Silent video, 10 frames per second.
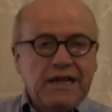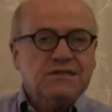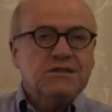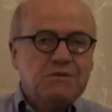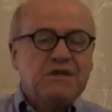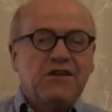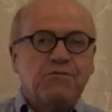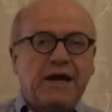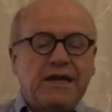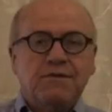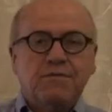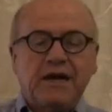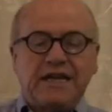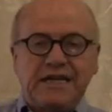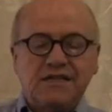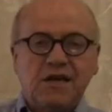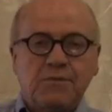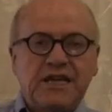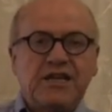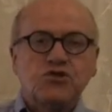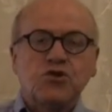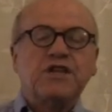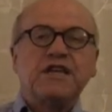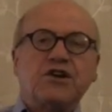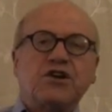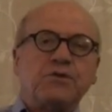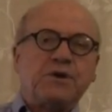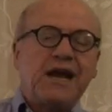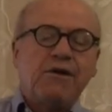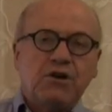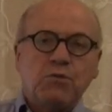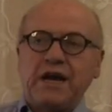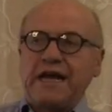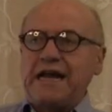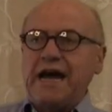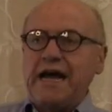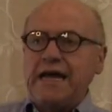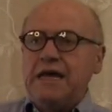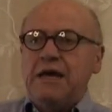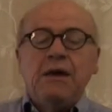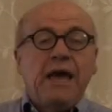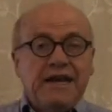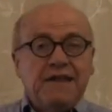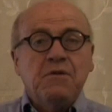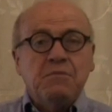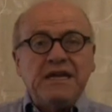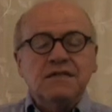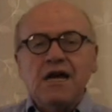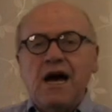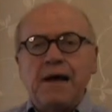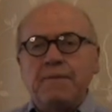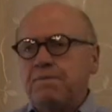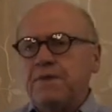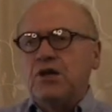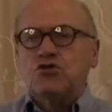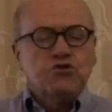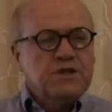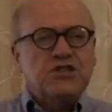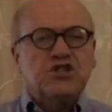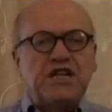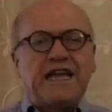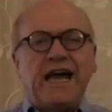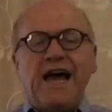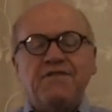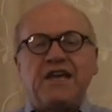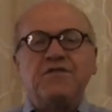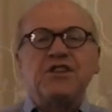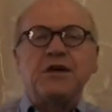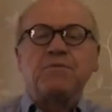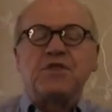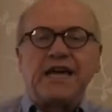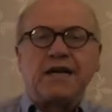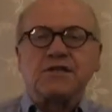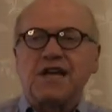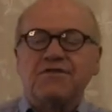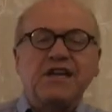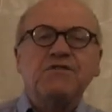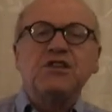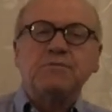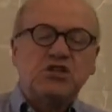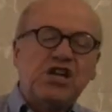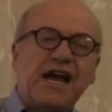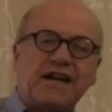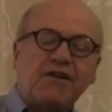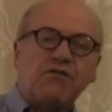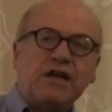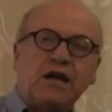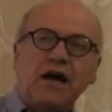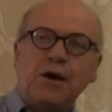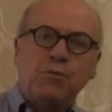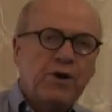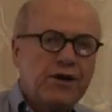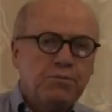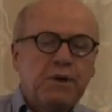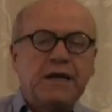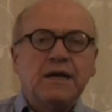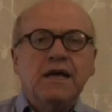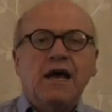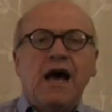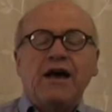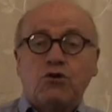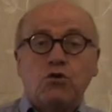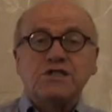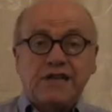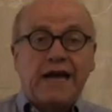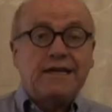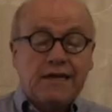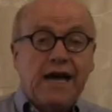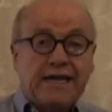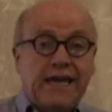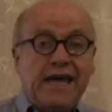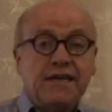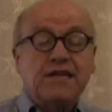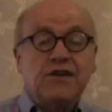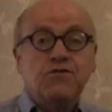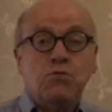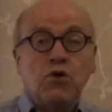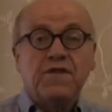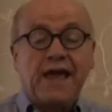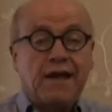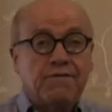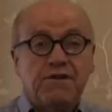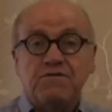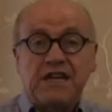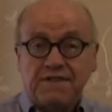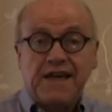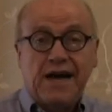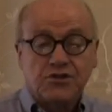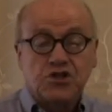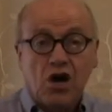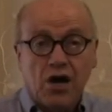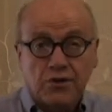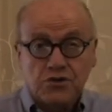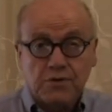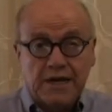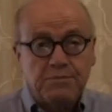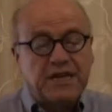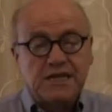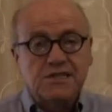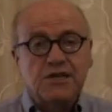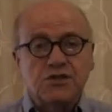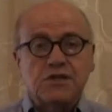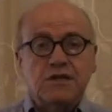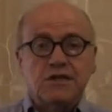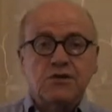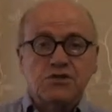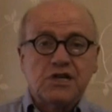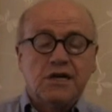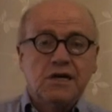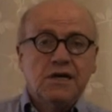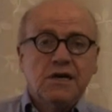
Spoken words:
like to give my kids something, and certainly they're gonna inherit it when I die. And in the meantime, traditionally, I've given them things, I've given them a check every winter, but of course, I can't give more than $15,000, right? Because there's a